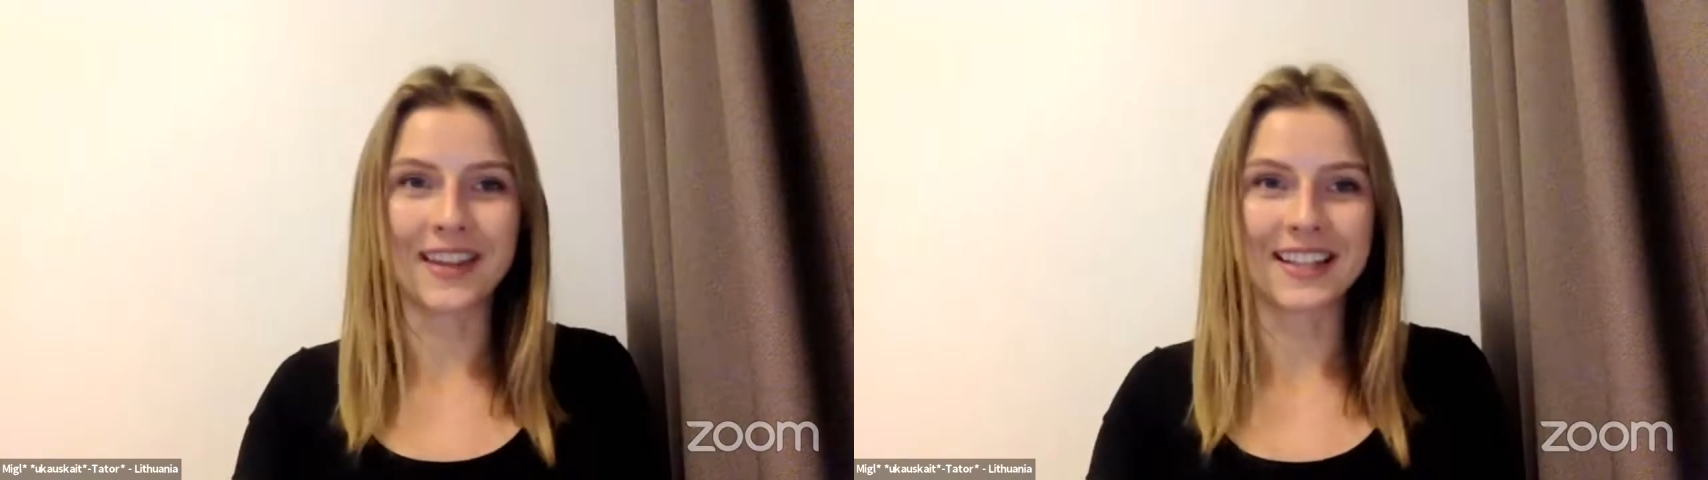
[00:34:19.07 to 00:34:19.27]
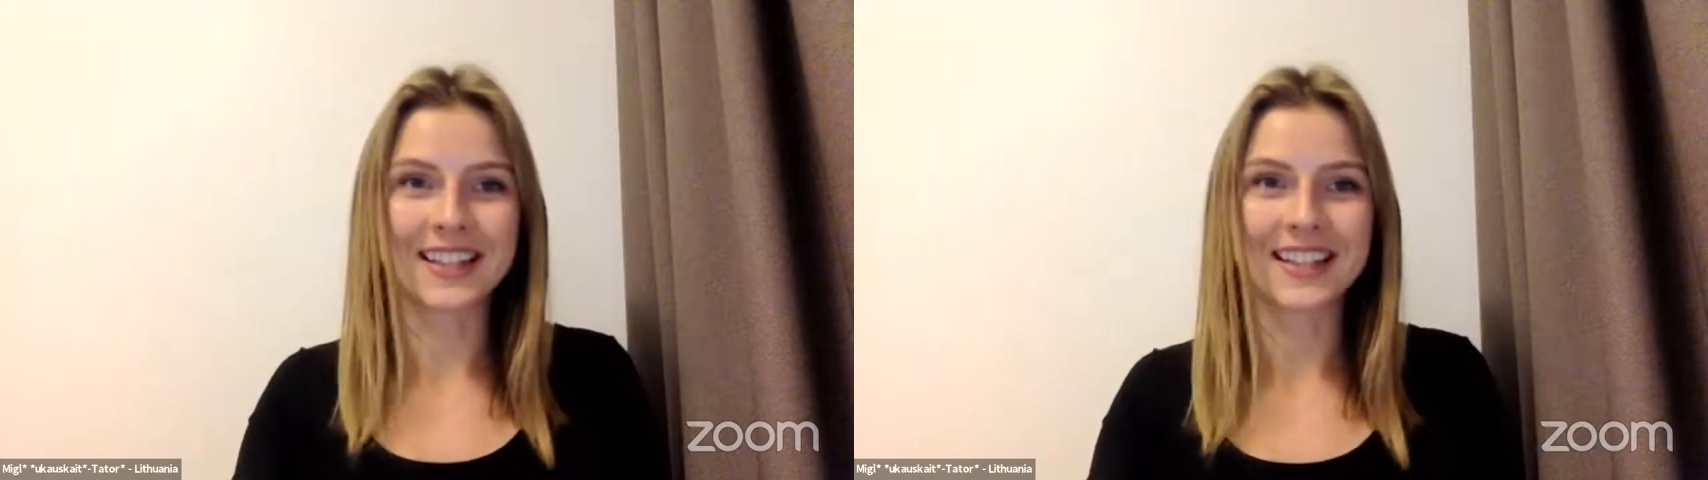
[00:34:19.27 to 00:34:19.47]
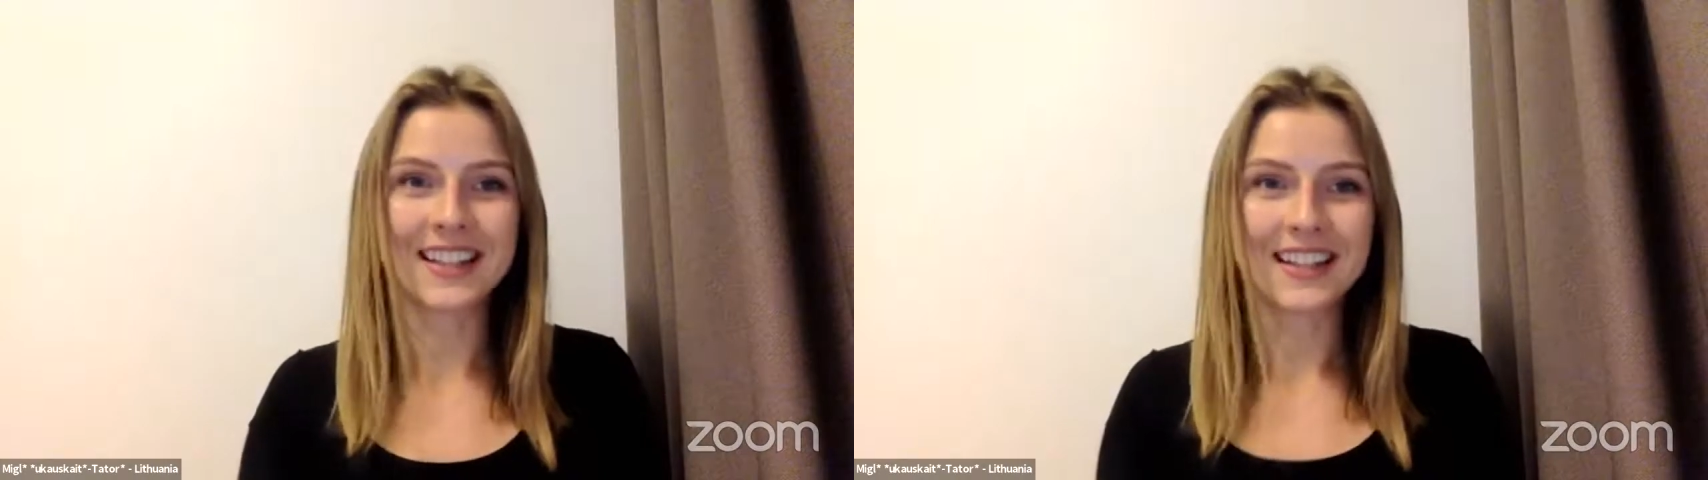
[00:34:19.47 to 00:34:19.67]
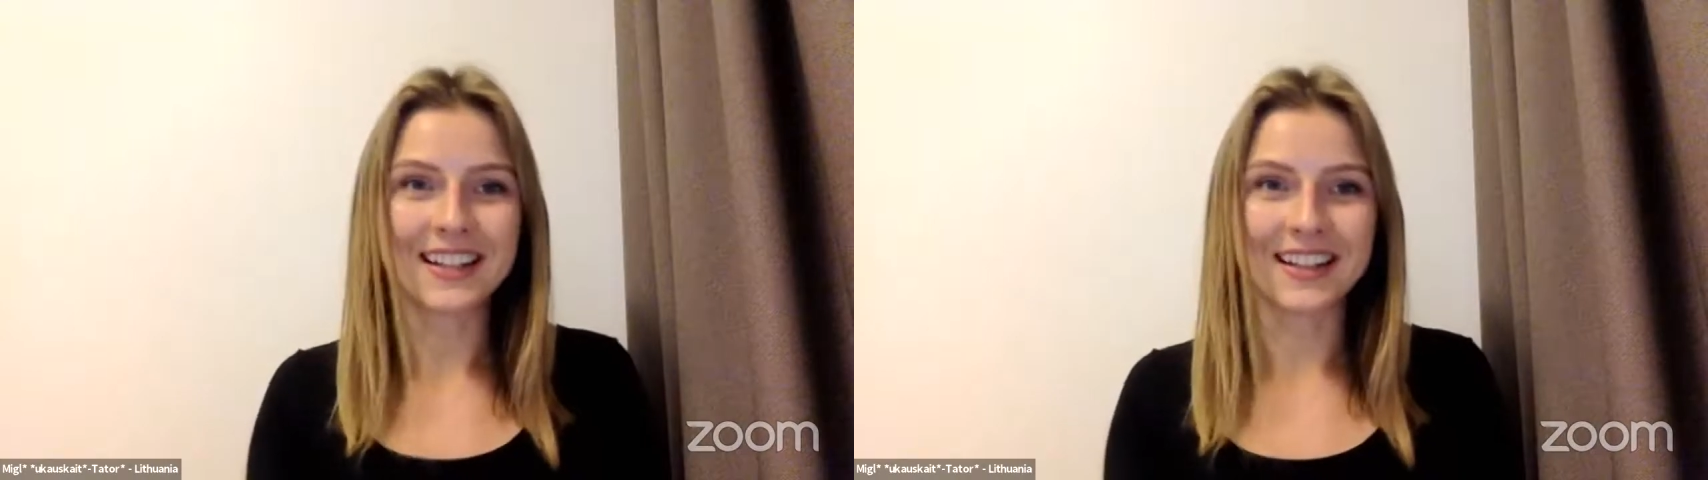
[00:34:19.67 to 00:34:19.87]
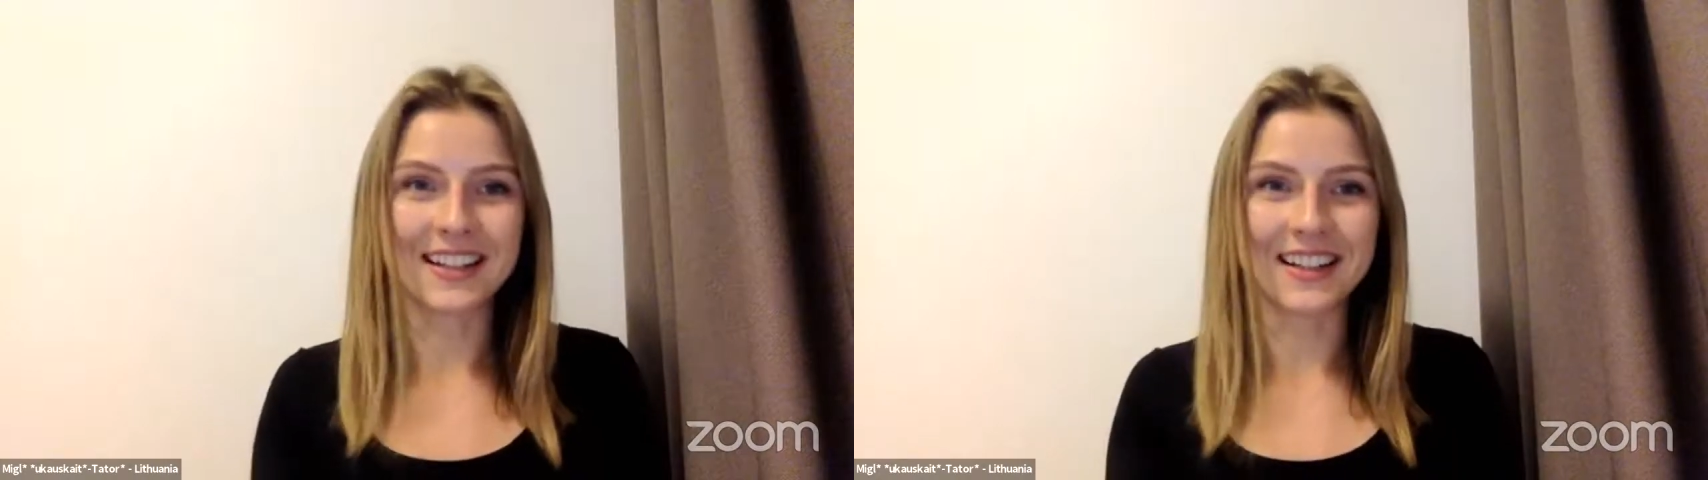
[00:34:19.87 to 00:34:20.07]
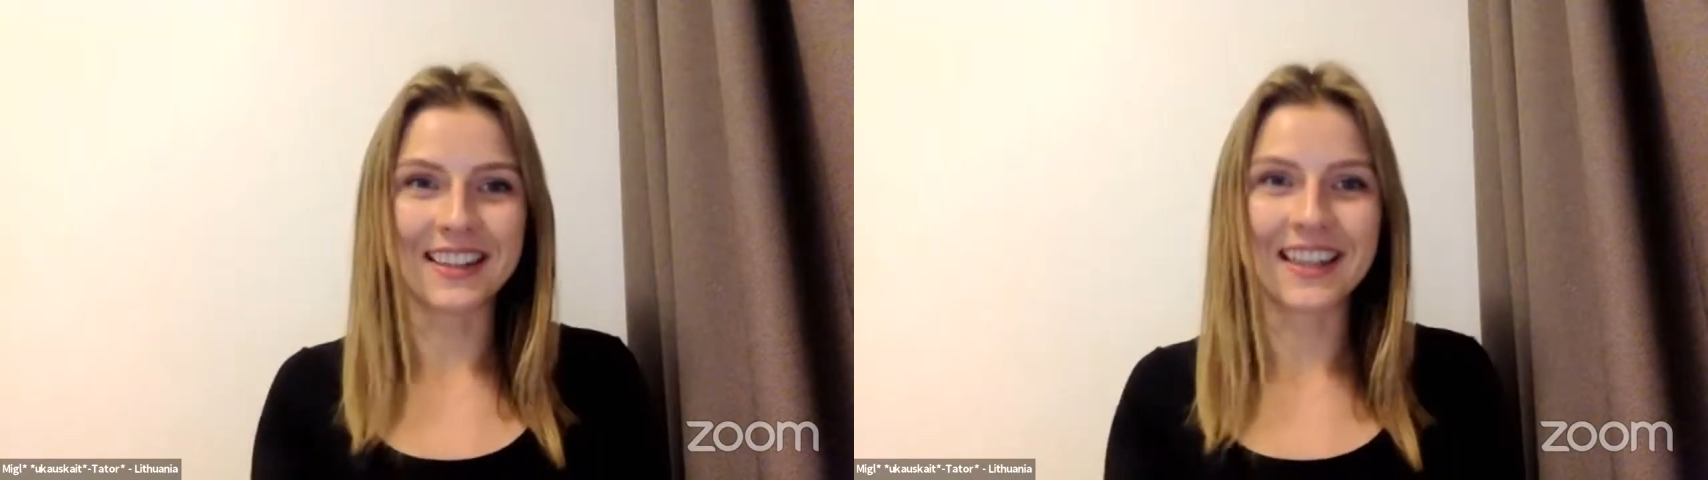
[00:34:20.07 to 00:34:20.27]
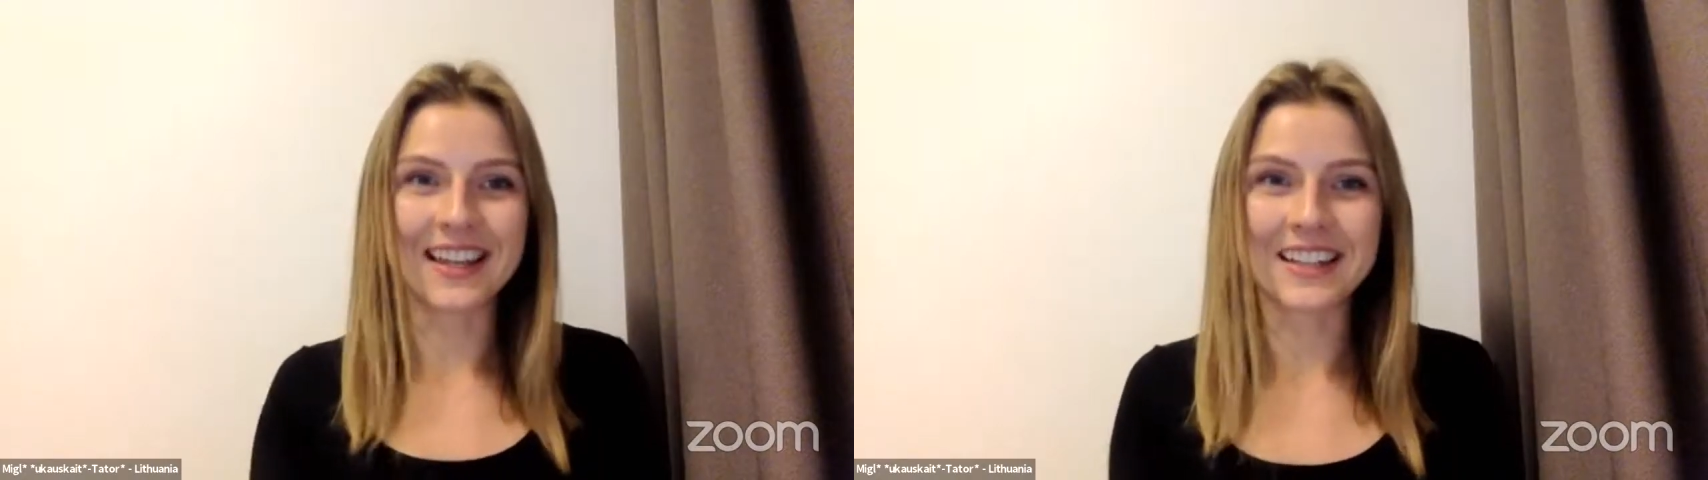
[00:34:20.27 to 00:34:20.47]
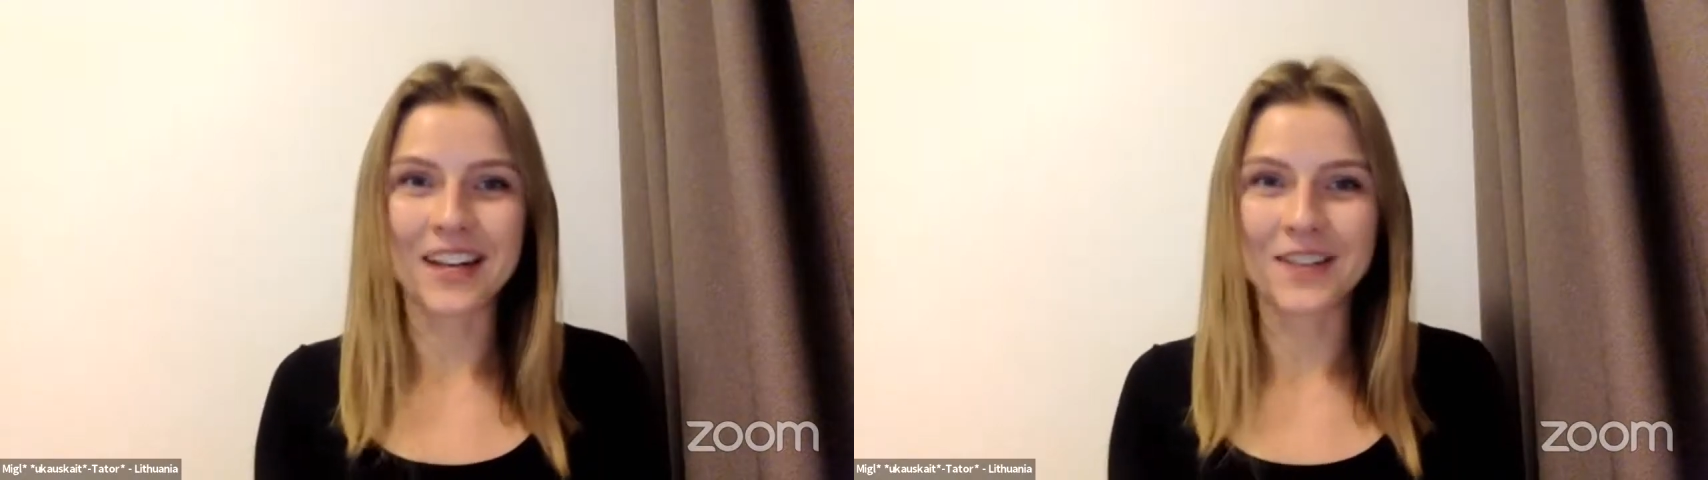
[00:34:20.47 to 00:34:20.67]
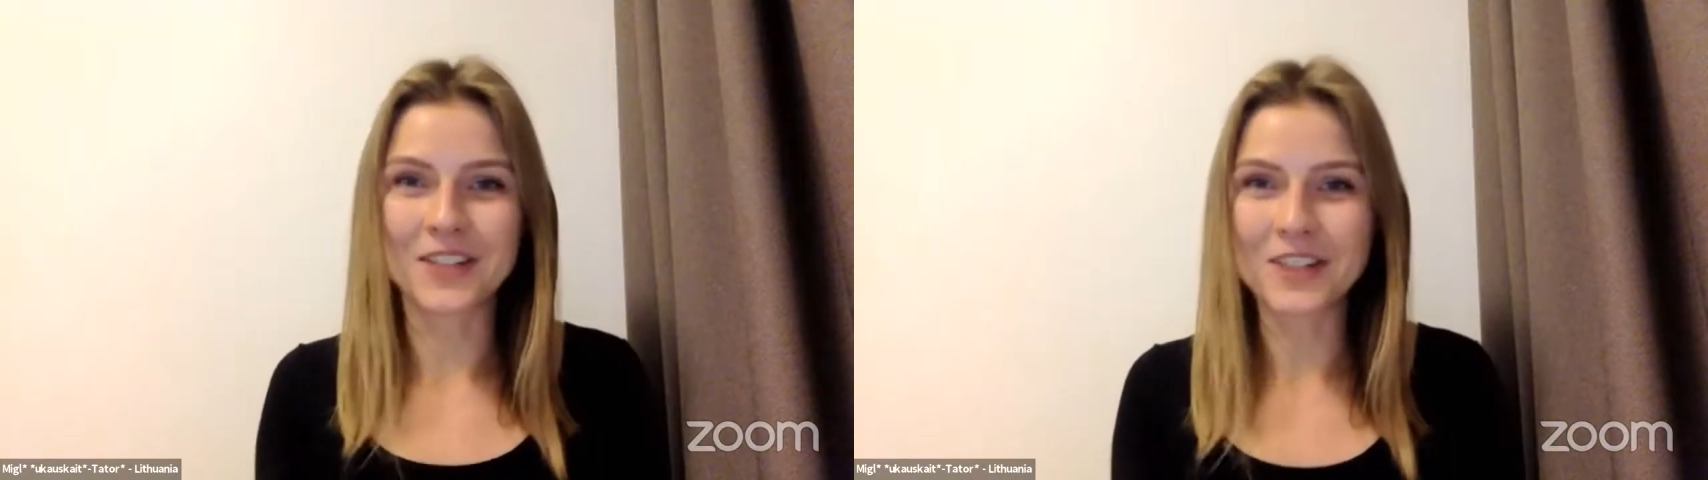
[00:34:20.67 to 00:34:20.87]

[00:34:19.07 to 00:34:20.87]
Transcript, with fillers: that, in that time.